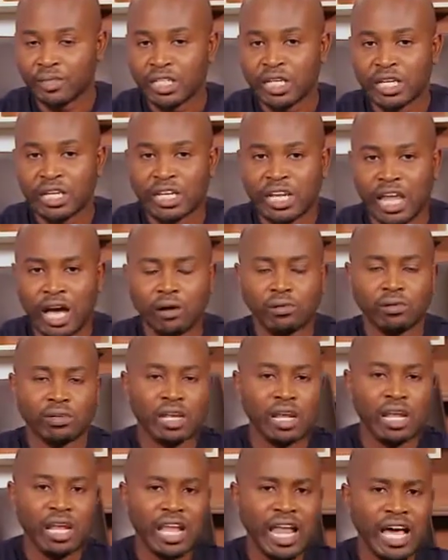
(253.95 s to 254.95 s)
Now,
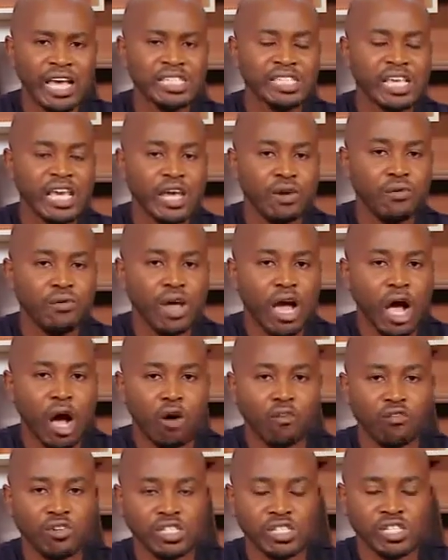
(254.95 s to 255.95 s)
the last area
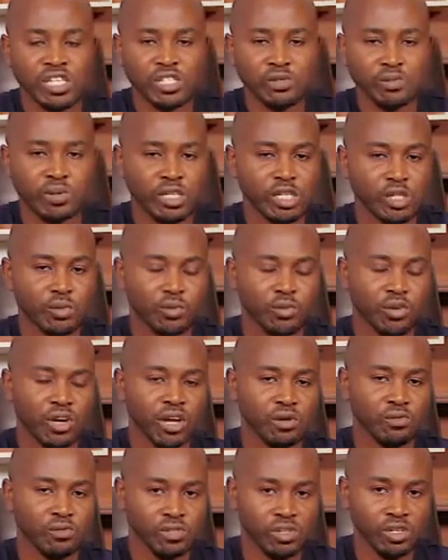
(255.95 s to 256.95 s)
of assessment is
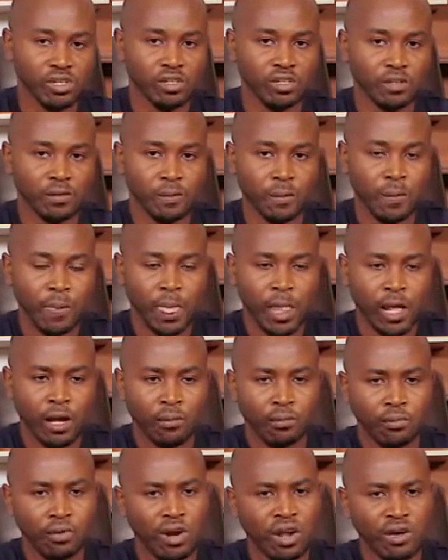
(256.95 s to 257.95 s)
pronunciation.
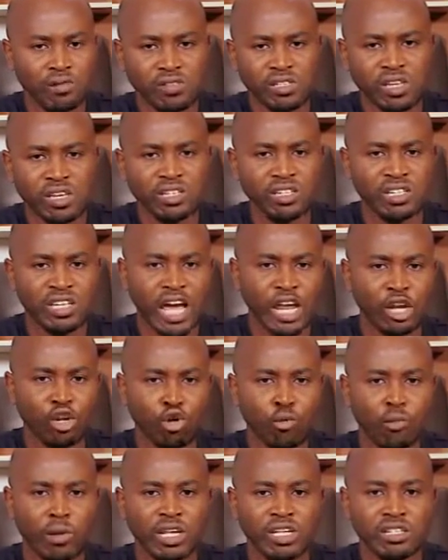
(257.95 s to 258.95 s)
Pronunciation, I
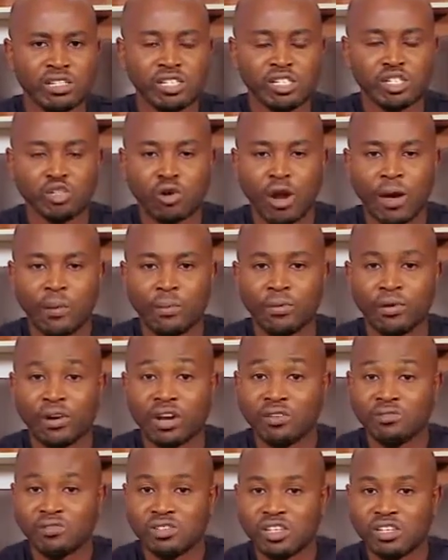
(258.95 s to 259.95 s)
normally describe
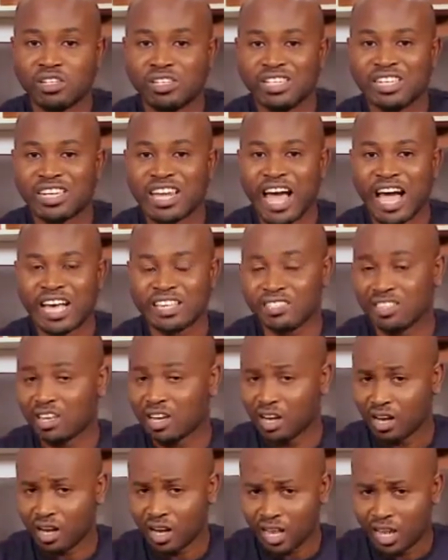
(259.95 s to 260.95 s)
pronunciation as the
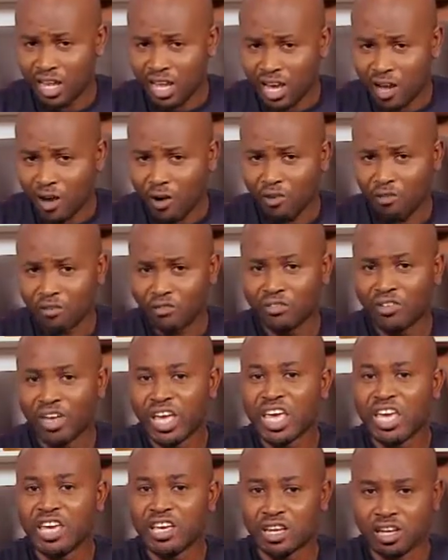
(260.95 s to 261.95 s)
color of
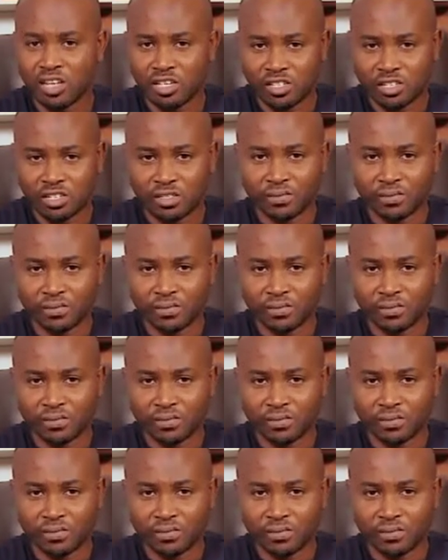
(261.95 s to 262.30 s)
English.